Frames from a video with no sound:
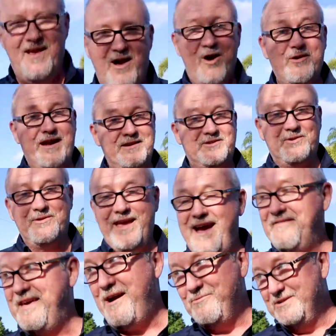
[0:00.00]
Okay, so
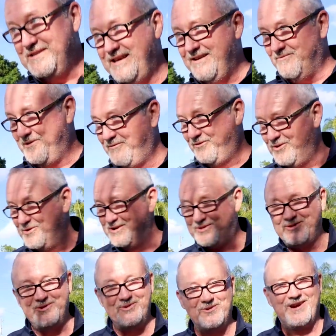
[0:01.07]
yeah, that was it. We flew it
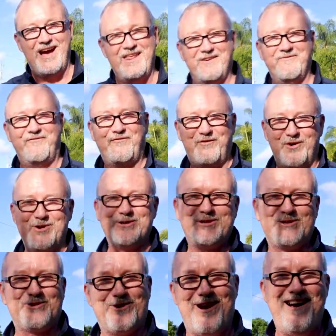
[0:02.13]
through, got it first
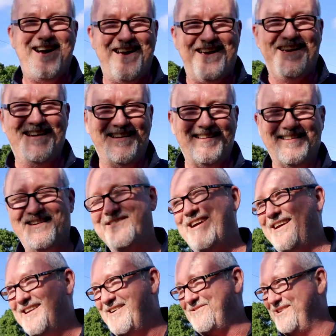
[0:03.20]
try.
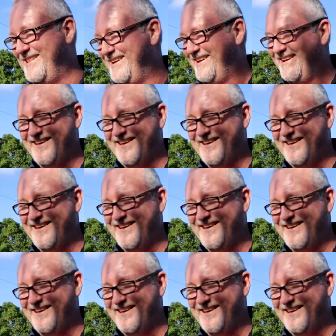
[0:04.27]
Okay, not really.